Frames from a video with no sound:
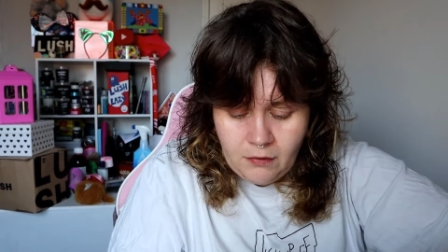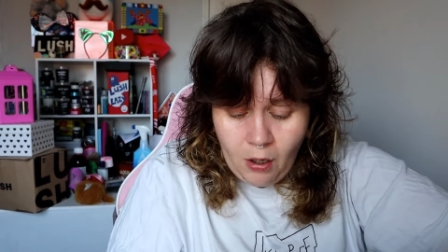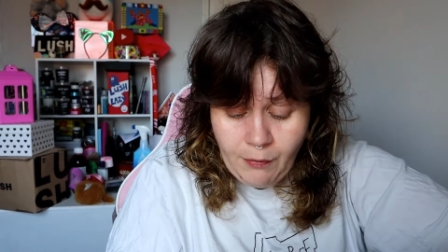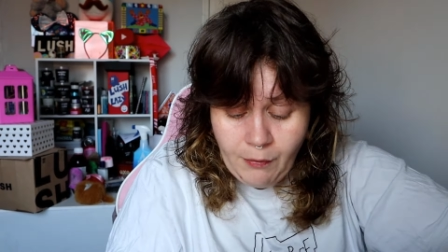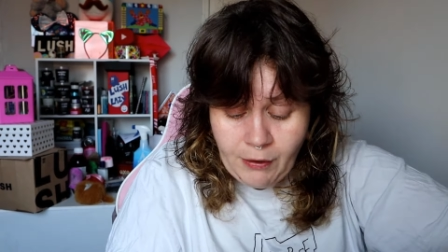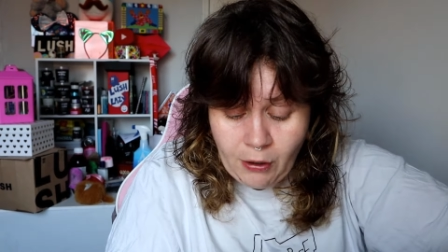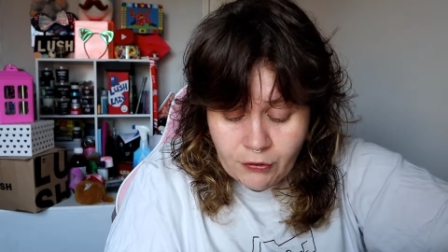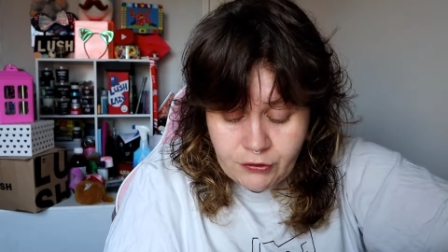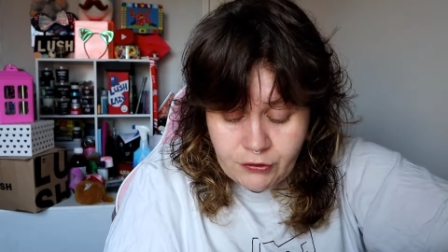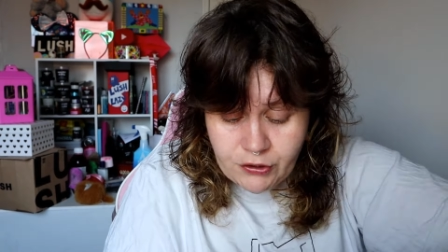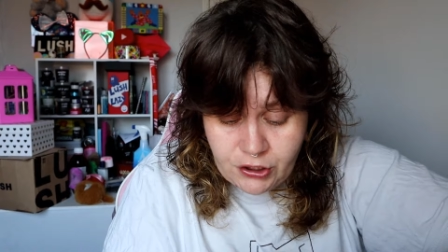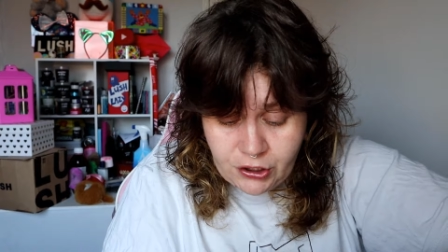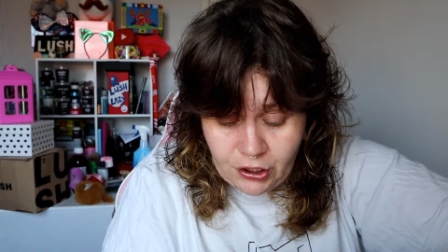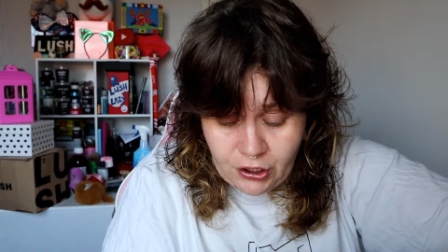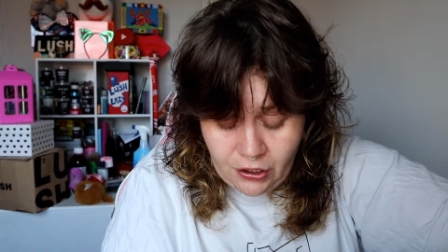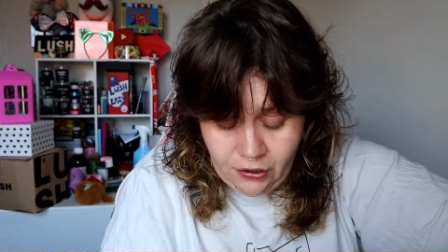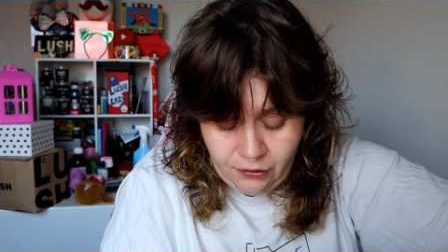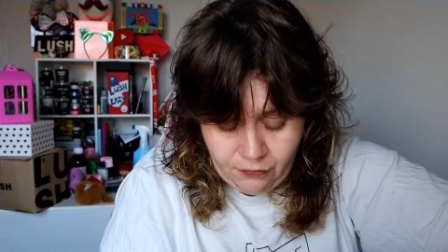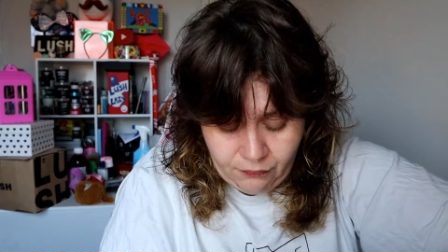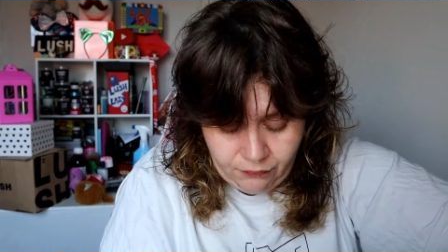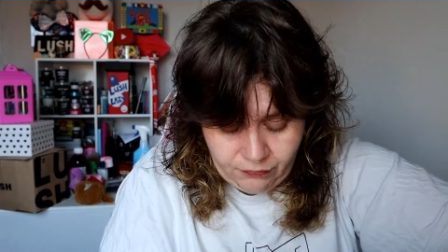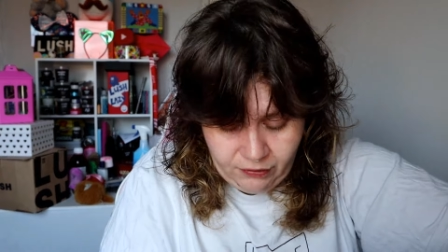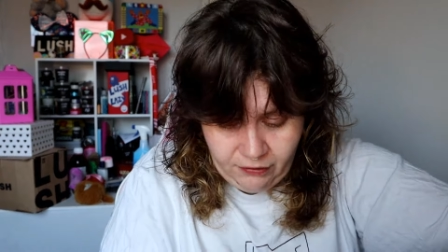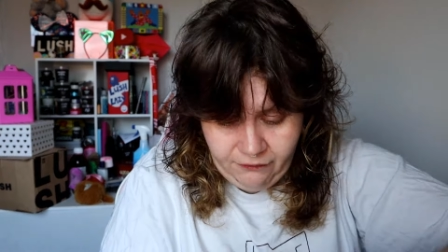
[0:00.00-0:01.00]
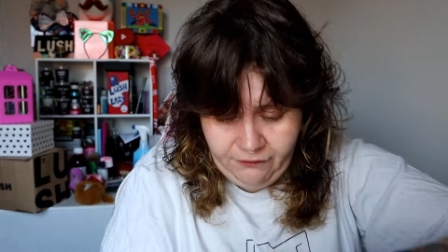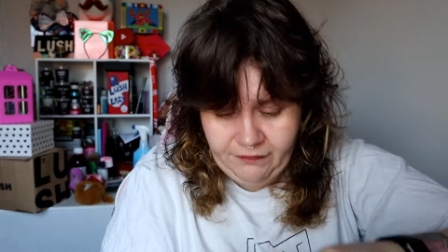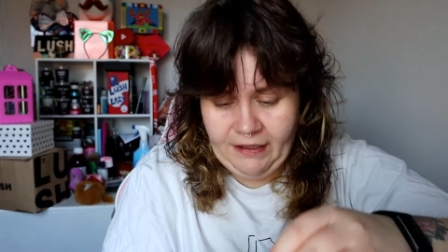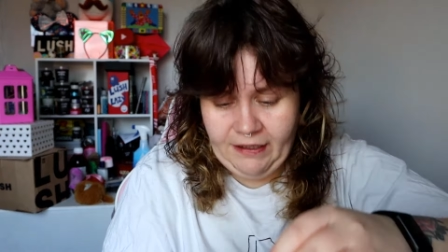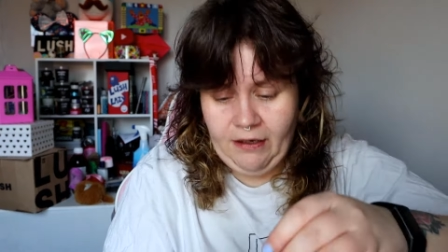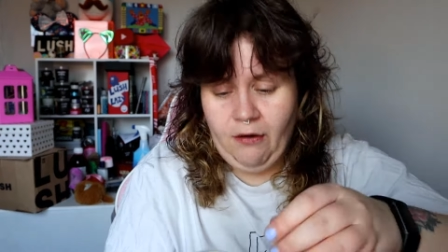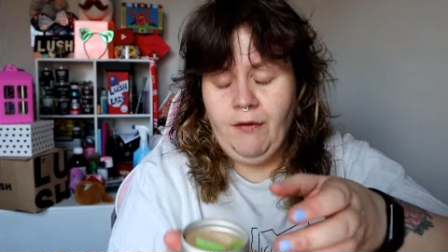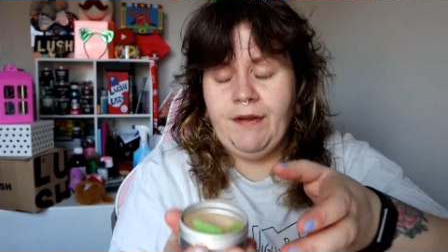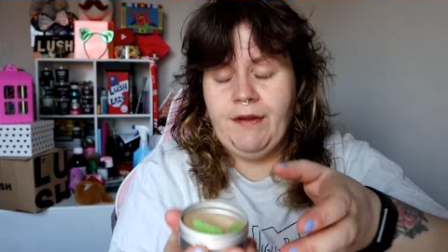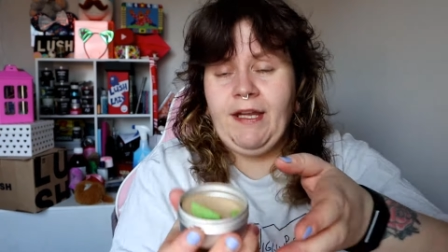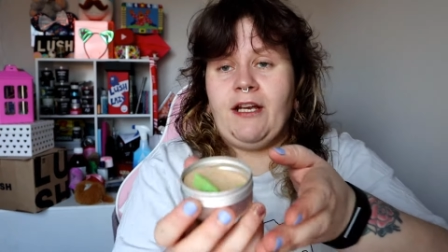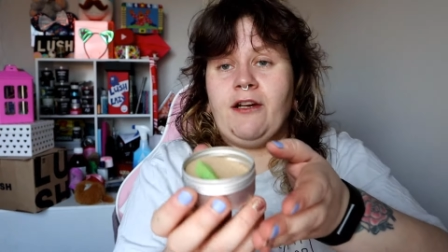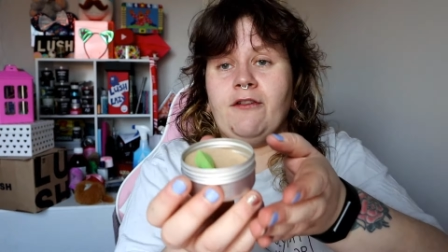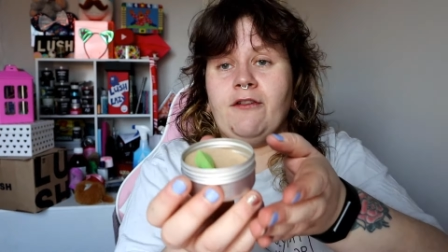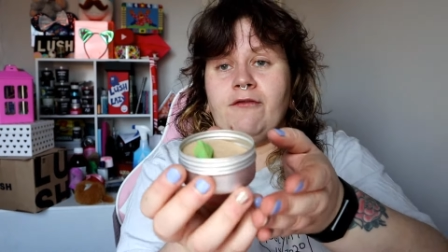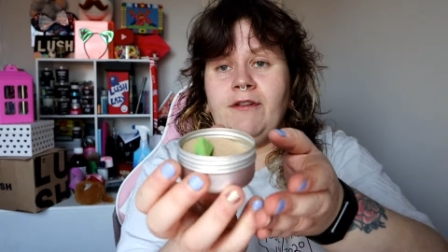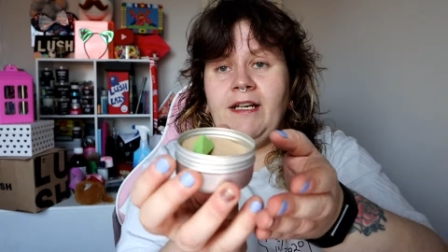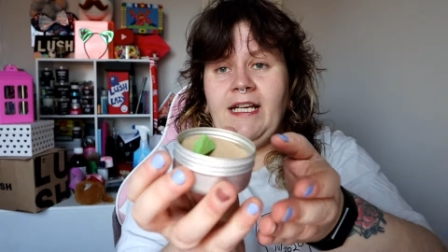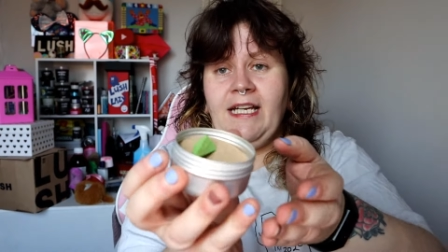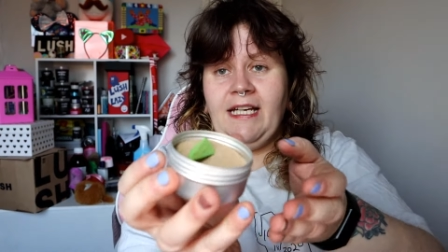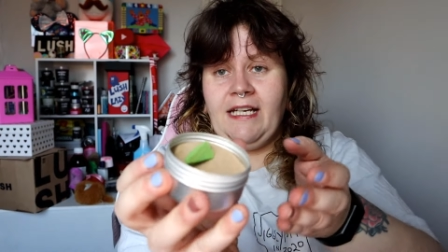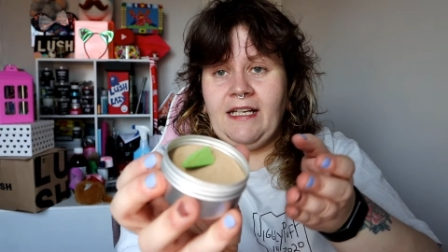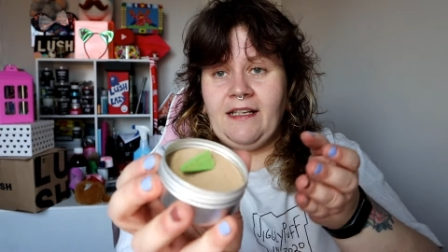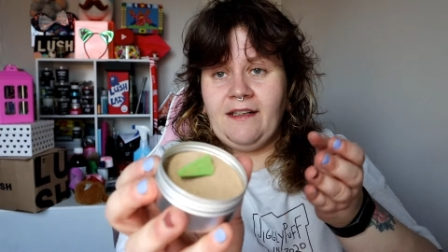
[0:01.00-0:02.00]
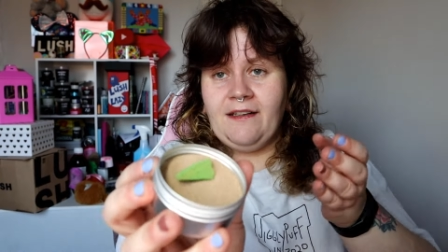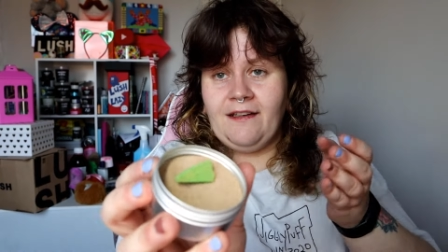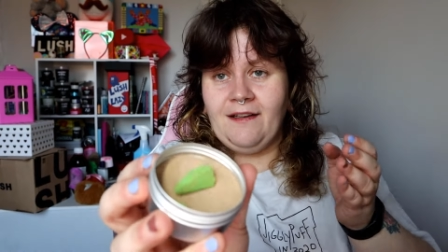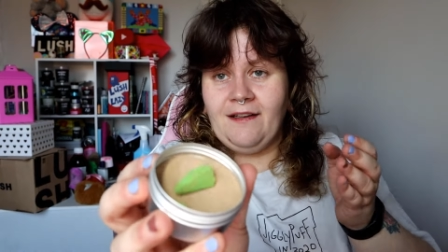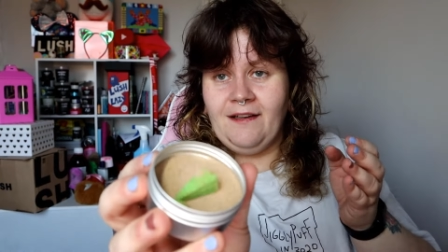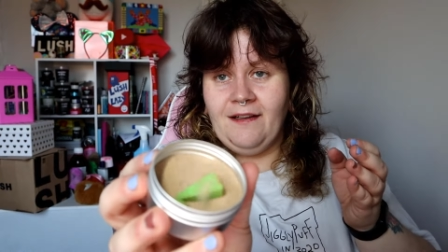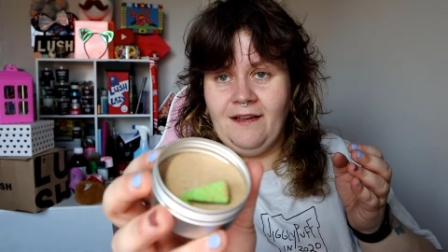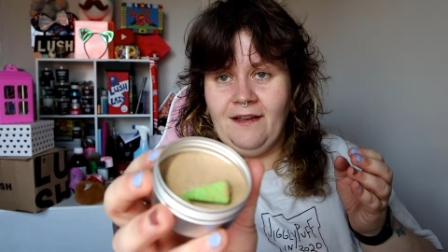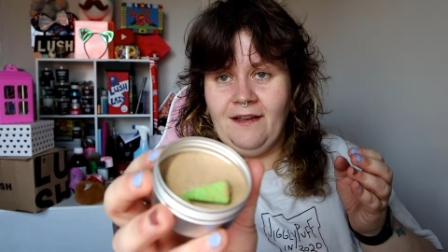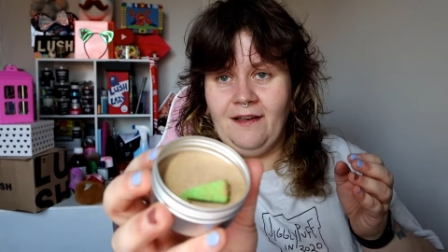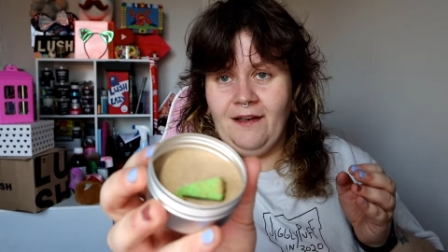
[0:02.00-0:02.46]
Oh, we've got two. Lovely. Oh, they're green.